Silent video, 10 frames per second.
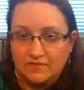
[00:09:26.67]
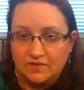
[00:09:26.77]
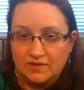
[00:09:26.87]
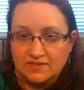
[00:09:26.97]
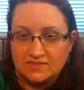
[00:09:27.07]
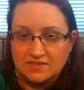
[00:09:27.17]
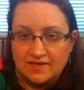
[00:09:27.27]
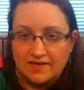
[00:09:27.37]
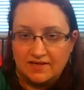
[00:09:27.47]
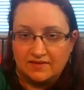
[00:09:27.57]
You guys see
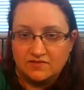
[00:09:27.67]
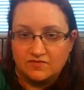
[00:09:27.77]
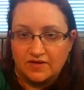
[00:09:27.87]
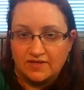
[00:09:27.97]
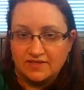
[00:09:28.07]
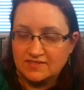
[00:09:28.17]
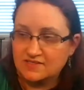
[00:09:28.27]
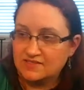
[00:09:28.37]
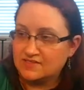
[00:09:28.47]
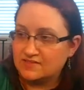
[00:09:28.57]
that? That's
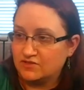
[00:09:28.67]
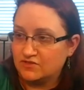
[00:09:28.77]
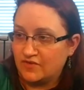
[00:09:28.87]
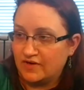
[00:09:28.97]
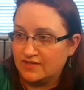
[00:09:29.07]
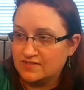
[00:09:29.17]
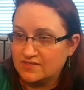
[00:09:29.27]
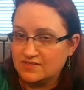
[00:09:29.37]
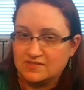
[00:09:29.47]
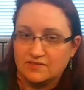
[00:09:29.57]
frankincense. There's
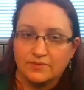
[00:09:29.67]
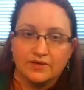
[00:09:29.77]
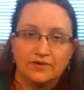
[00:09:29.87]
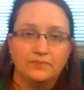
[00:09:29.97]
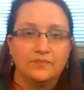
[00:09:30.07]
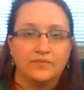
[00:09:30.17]
frankincense. There we go.